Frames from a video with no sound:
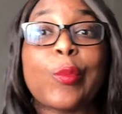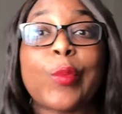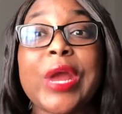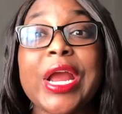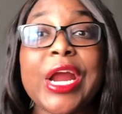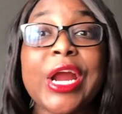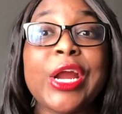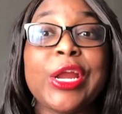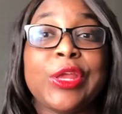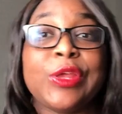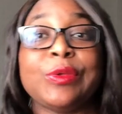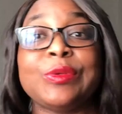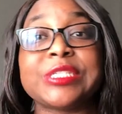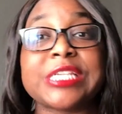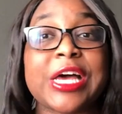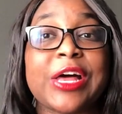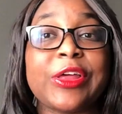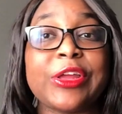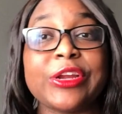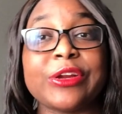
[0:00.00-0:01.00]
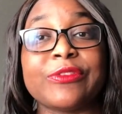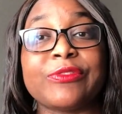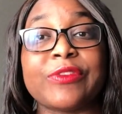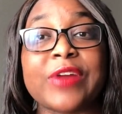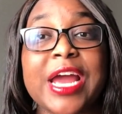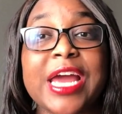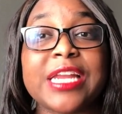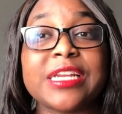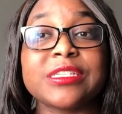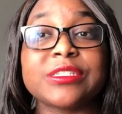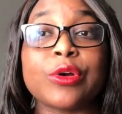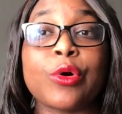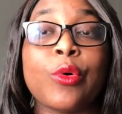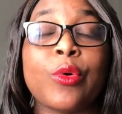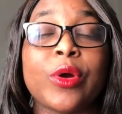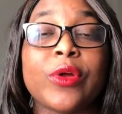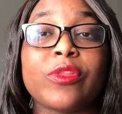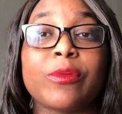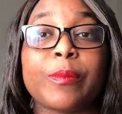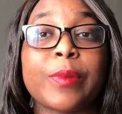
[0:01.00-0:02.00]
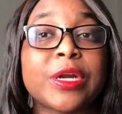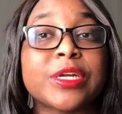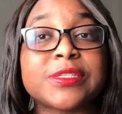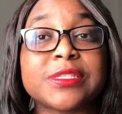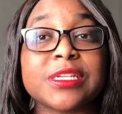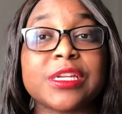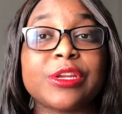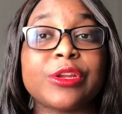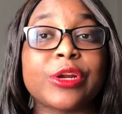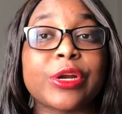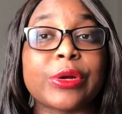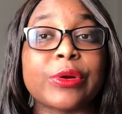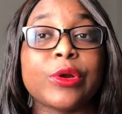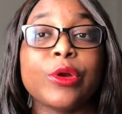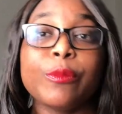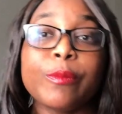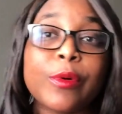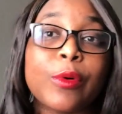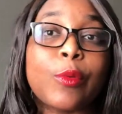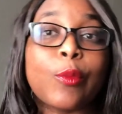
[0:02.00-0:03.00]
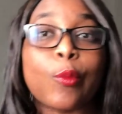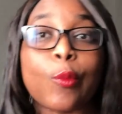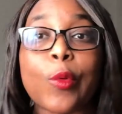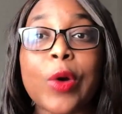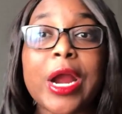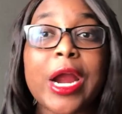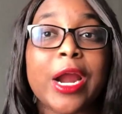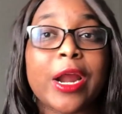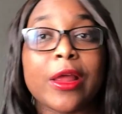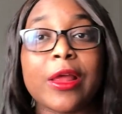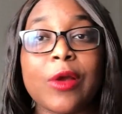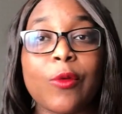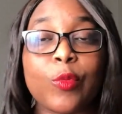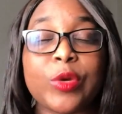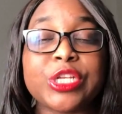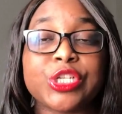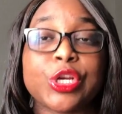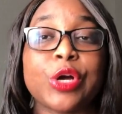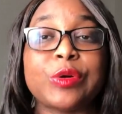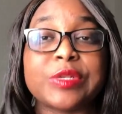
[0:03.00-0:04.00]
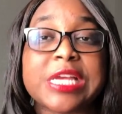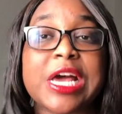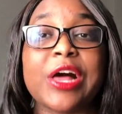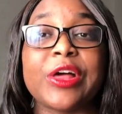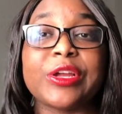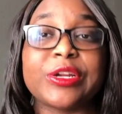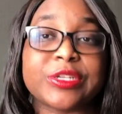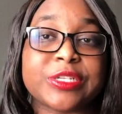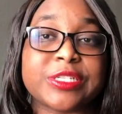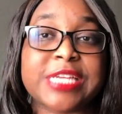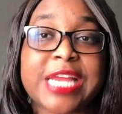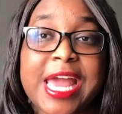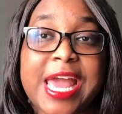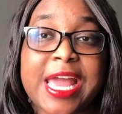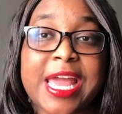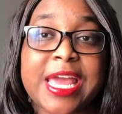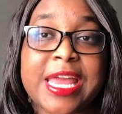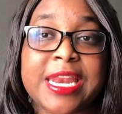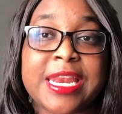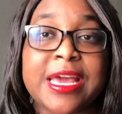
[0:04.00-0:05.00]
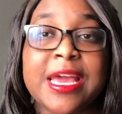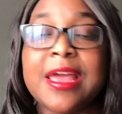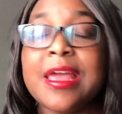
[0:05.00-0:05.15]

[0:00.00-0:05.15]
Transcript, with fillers: where you tell your friend or the person in your group where which hotel you're staying in.